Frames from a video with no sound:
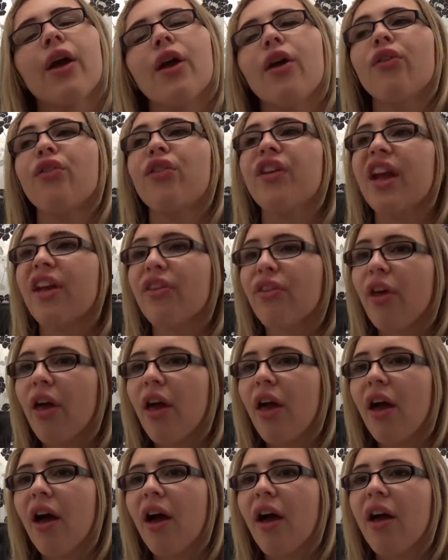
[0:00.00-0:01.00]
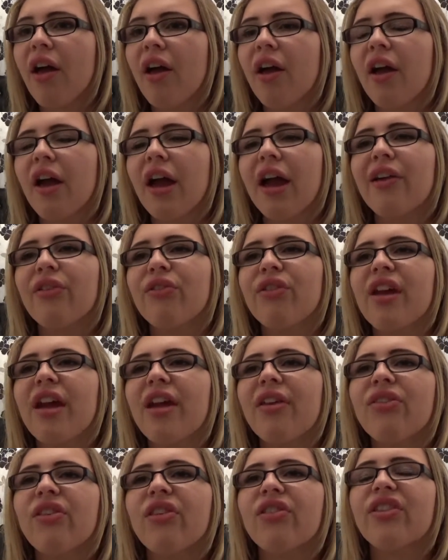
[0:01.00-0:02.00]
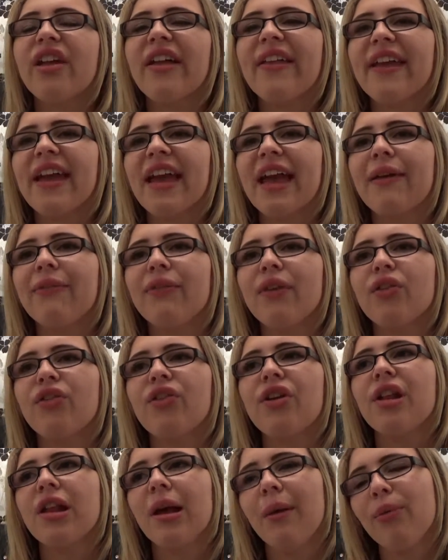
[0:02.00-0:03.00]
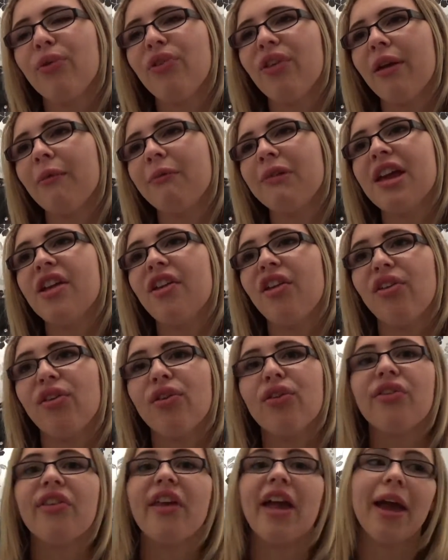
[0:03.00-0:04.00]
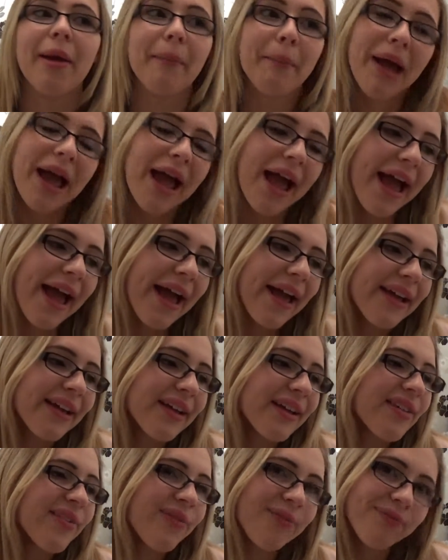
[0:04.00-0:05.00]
She gets hurt, and she ends up telling him that she loves him, and he doesn't say it back.